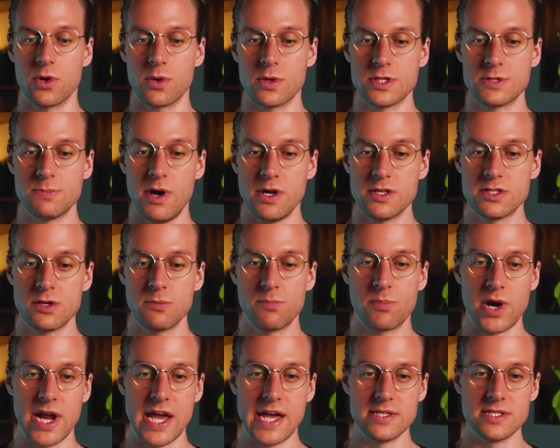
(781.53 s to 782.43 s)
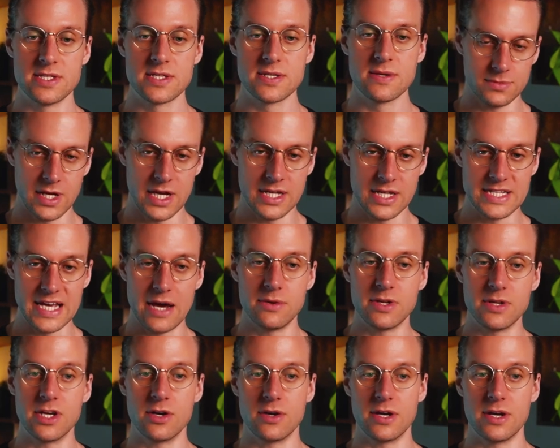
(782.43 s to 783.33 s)
to sponsor brands, and down
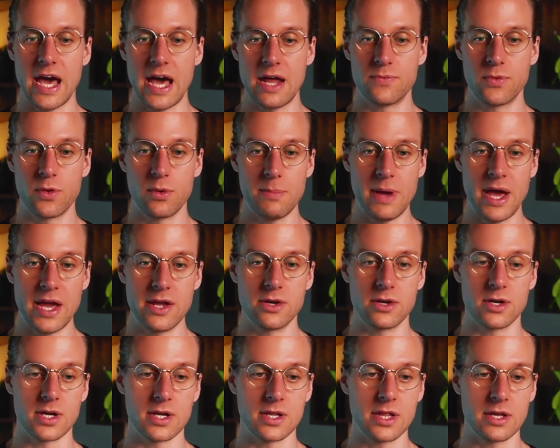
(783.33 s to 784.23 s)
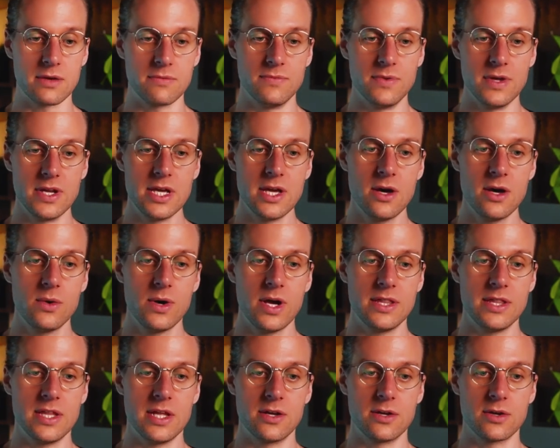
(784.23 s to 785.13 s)
here in ad format, you're going to click video,
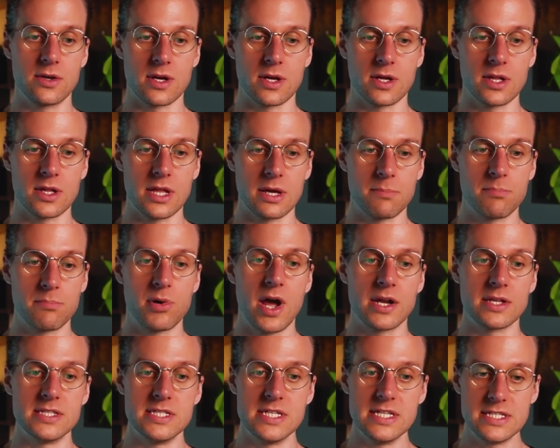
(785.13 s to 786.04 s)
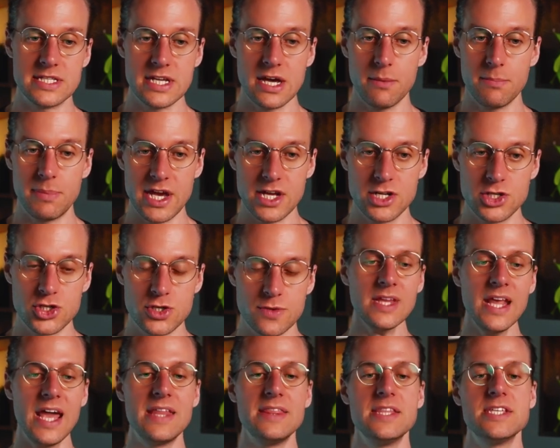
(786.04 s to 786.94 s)
and then you're going to click product detail page.
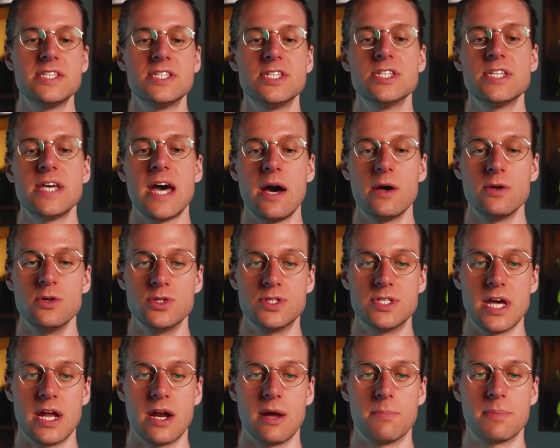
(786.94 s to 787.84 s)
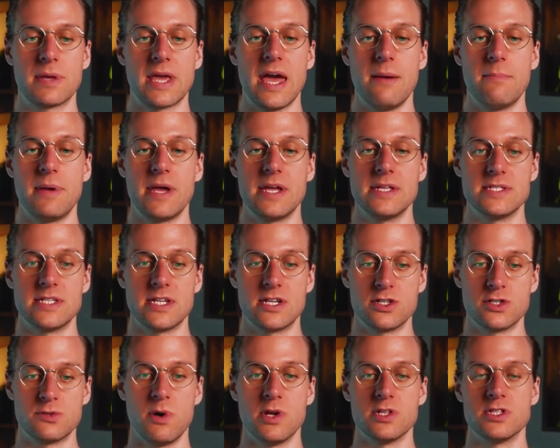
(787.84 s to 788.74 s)
And this is how you set up campaigns that are
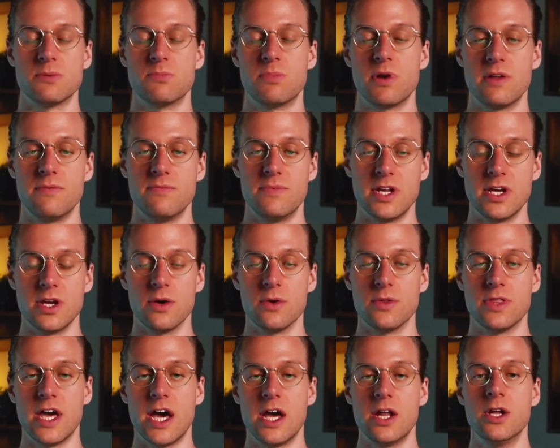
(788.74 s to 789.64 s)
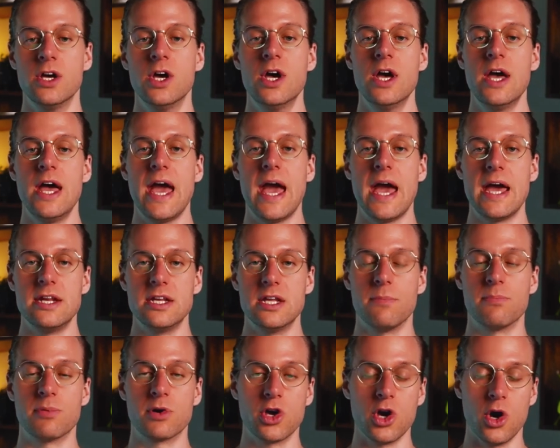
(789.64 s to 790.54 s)
sponsored brand video that end
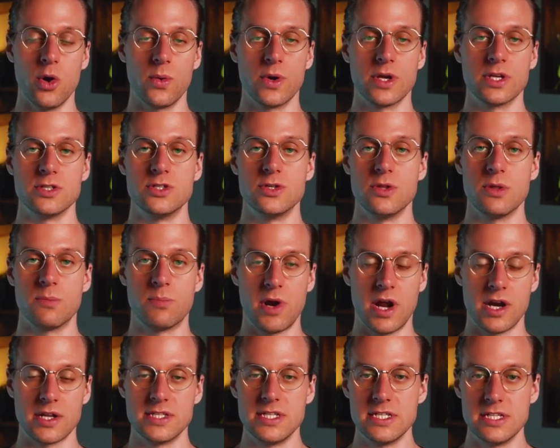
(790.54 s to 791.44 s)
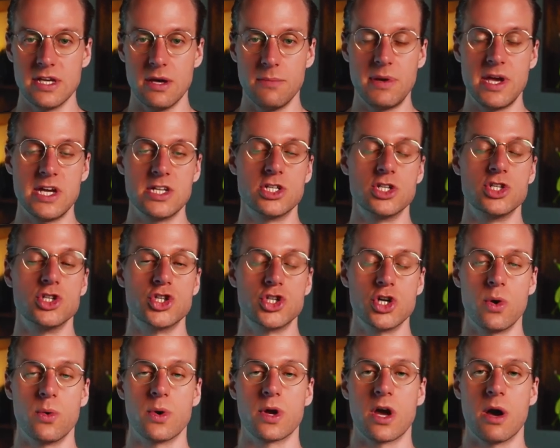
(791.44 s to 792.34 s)
up going to the product detail page and
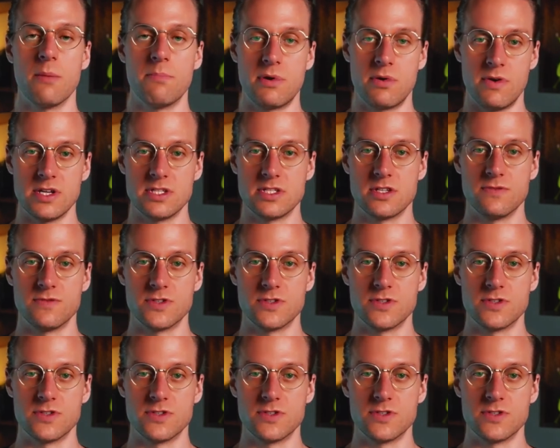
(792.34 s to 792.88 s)
showing up in rest of